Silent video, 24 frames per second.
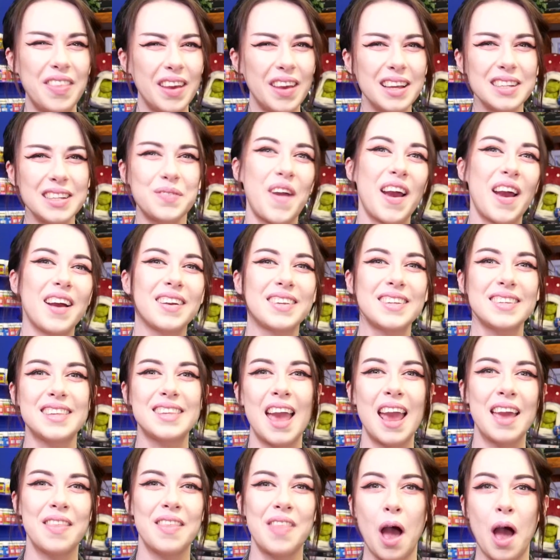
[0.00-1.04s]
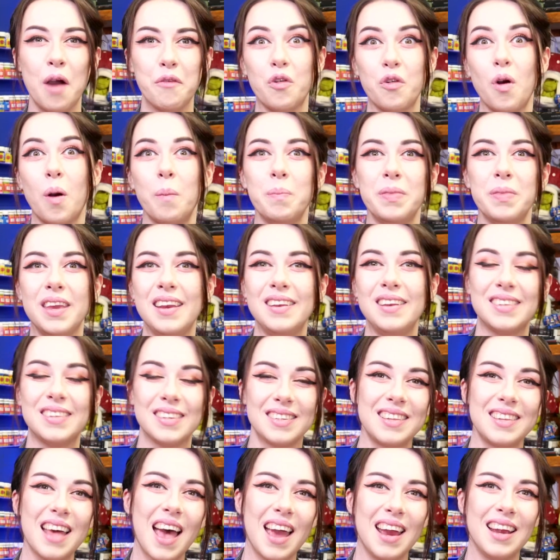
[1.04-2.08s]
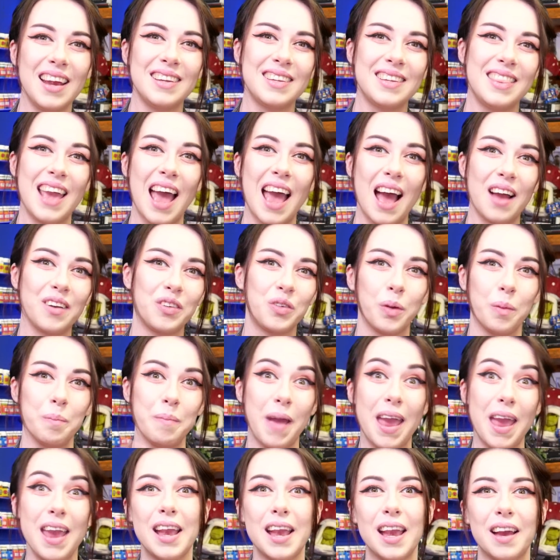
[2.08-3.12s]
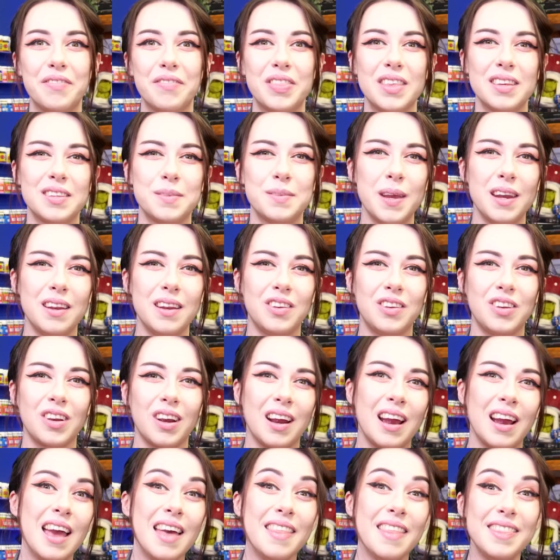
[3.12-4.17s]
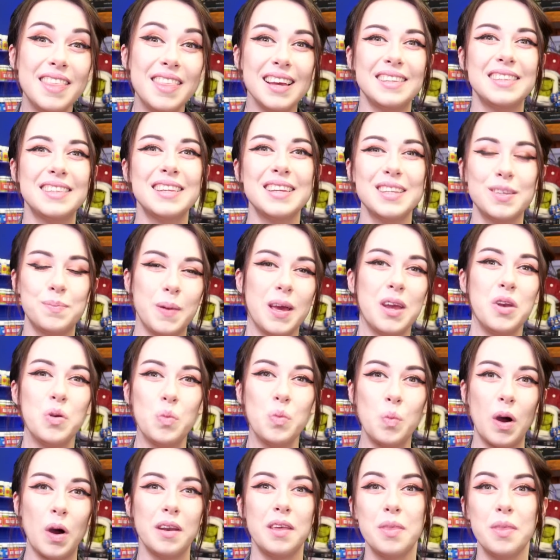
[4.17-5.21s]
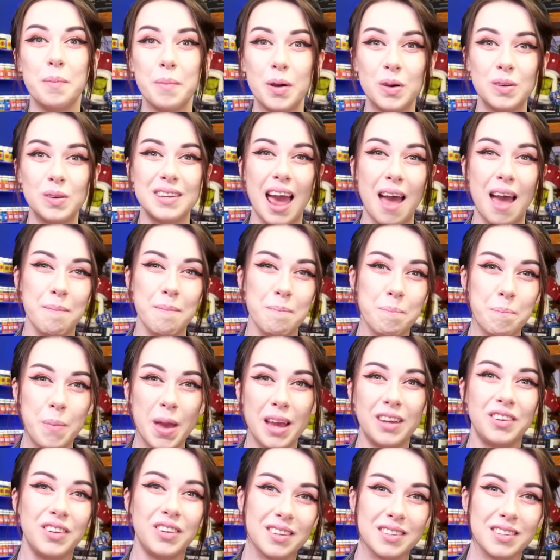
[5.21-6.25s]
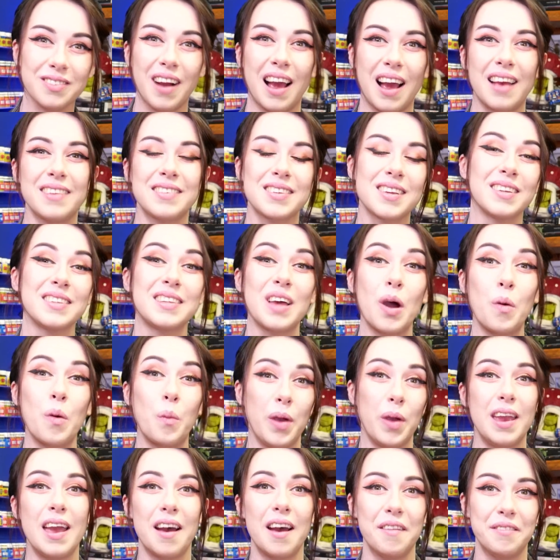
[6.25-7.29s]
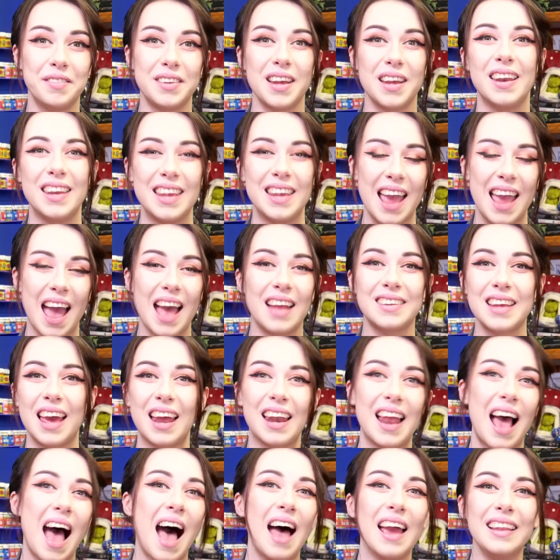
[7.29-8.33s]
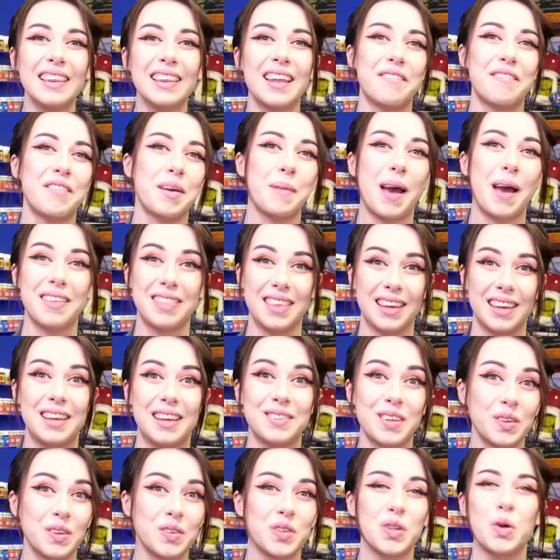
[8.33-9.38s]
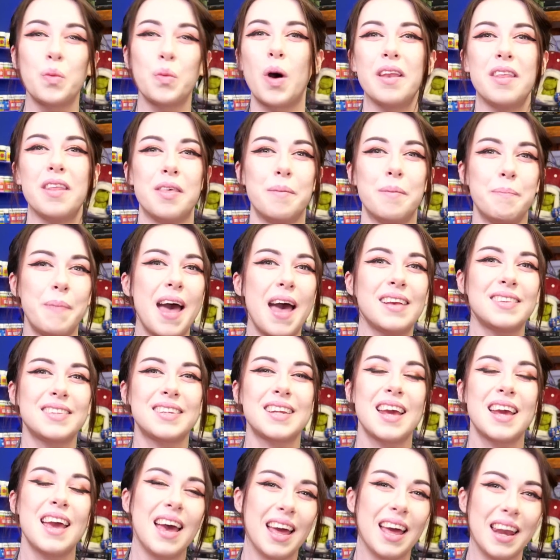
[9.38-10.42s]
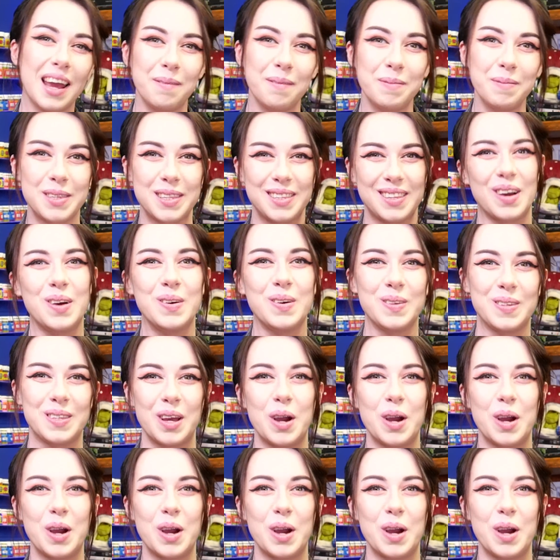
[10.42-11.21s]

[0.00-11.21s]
think it's fair to say that from the design to the actual making of this miniature, this has been one of the most ambitious rascals that we have done yet, and I love him. I think he's also one of the best, and I'm so